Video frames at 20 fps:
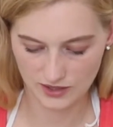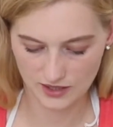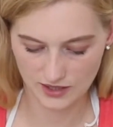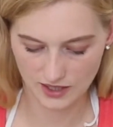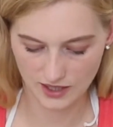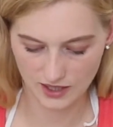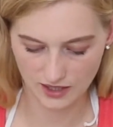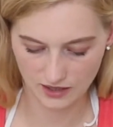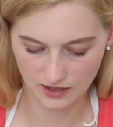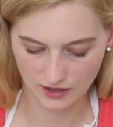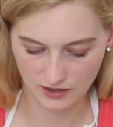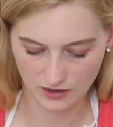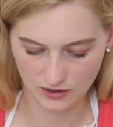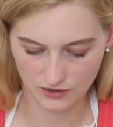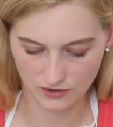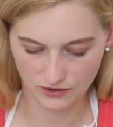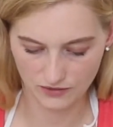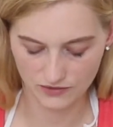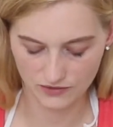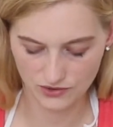King
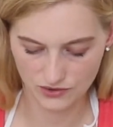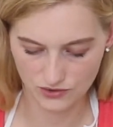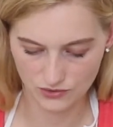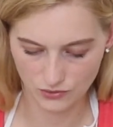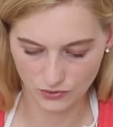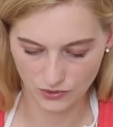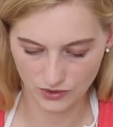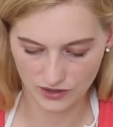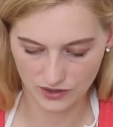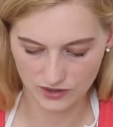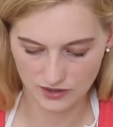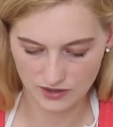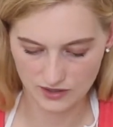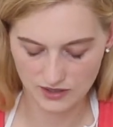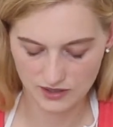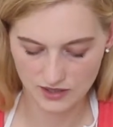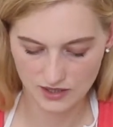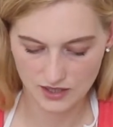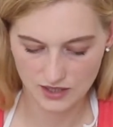of Swords.